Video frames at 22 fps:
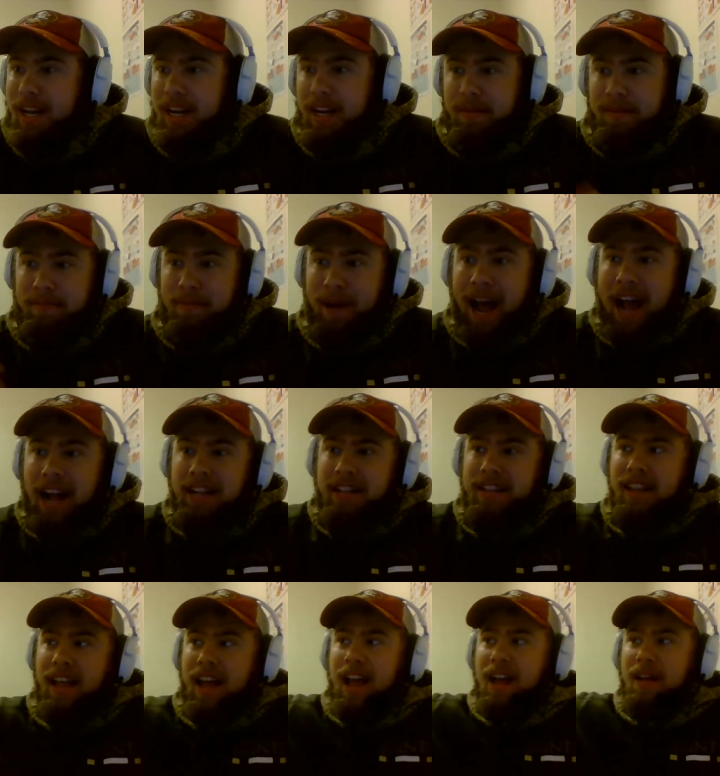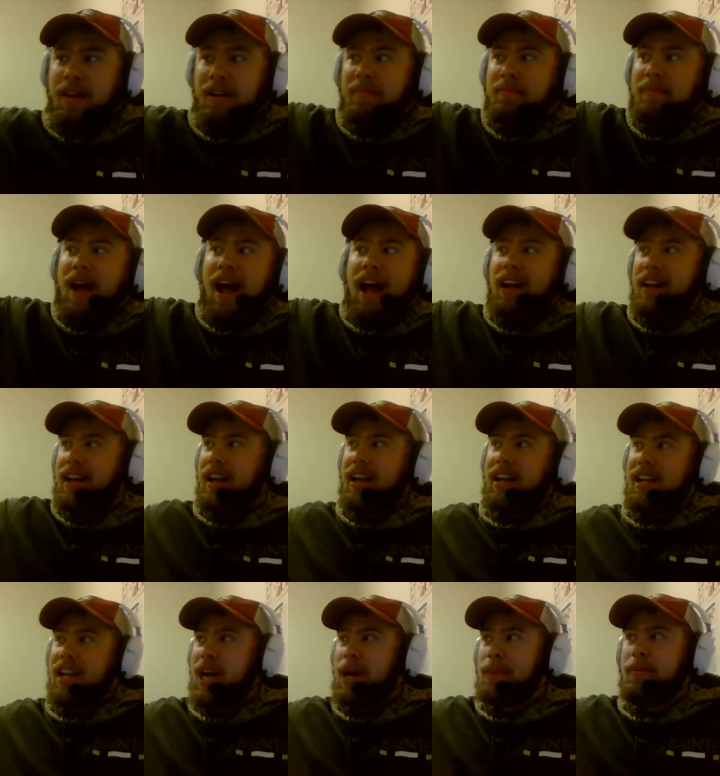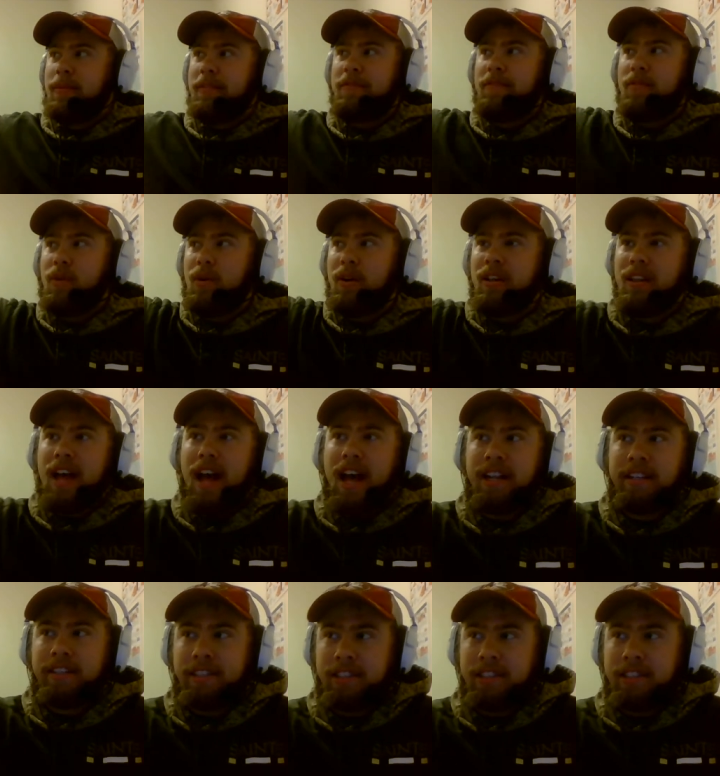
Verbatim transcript: And back that and back a year before that,